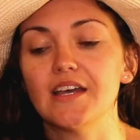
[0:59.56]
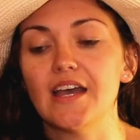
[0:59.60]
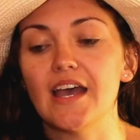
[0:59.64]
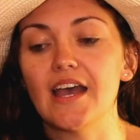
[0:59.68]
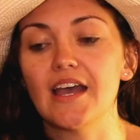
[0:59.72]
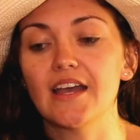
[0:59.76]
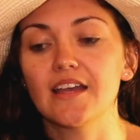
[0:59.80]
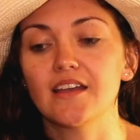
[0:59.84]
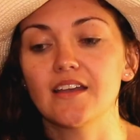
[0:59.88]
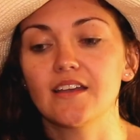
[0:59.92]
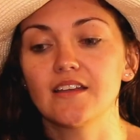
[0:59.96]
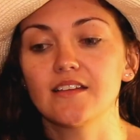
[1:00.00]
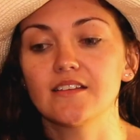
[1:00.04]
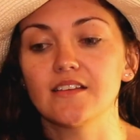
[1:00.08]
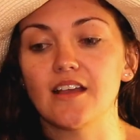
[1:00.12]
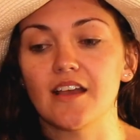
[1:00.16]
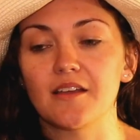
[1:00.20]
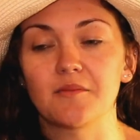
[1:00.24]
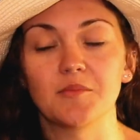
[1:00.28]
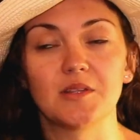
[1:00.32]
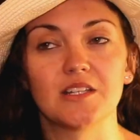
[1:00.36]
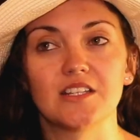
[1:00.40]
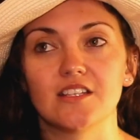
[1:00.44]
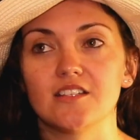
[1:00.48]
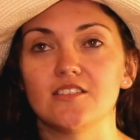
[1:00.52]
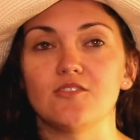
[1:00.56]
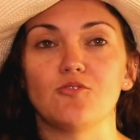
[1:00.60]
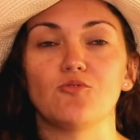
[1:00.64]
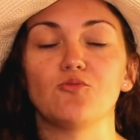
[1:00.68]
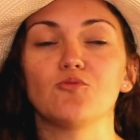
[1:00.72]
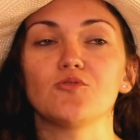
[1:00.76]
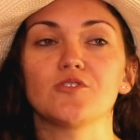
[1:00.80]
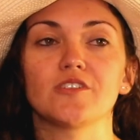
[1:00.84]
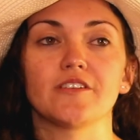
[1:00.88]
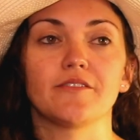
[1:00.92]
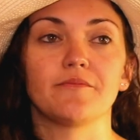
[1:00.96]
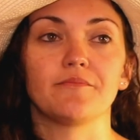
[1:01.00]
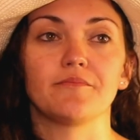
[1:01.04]
ek meen dis 'n
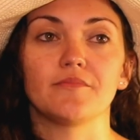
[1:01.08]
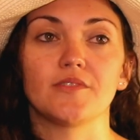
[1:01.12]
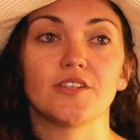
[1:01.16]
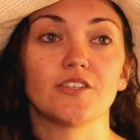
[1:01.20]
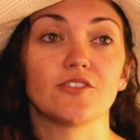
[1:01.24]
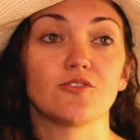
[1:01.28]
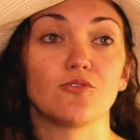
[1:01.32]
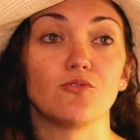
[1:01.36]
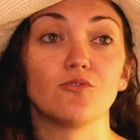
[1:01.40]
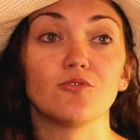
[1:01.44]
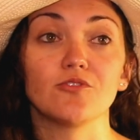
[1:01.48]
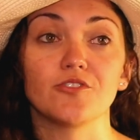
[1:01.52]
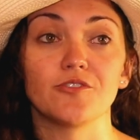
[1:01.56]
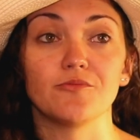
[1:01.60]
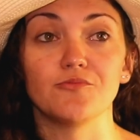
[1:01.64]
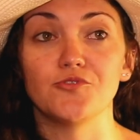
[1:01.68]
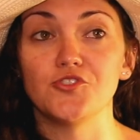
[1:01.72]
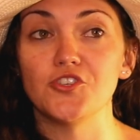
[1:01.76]
awesome